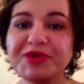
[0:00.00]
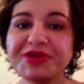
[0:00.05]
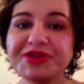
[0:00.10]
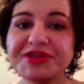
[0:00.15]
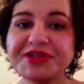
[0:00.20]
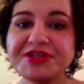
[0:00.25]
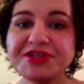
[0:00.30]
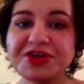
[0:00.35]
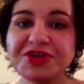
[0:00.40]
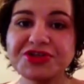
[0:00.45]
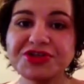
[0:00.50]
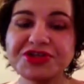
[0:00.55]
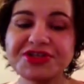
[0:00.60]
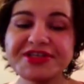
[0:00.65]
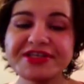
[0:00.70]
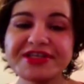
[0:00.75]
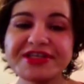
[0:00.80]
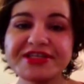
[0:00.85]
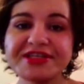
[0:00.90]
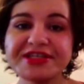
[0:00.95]
put this on your
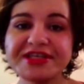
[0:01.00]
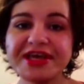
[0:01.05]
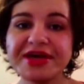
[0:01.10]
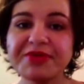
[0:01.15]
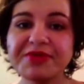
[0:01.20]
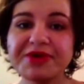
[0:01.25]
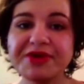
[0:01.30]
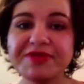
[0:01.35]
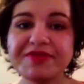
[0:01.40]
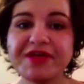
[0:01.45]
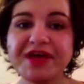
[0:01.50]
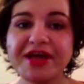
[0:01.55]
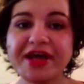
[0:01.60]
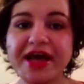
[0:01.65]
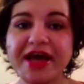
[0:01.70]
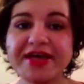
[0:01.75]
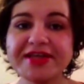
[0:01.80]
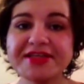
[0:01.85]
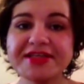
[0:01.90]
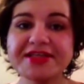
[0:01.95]
skin to get rid of that
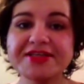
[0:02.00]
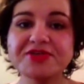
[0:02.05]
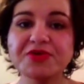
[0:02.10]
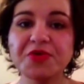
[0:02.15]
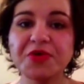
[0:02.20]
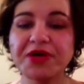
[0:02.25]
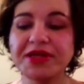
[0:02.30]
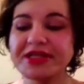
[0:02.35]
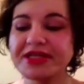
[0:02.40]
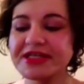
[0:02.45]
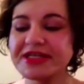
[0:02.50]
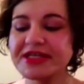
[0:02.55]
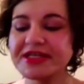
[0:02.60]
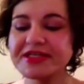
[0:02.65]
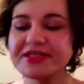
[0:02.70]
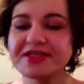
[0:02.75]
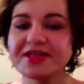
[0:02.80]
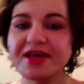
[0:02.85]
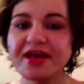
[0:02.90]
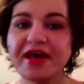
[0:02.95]
excess
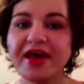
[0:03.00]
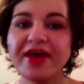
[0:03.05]
oiliness,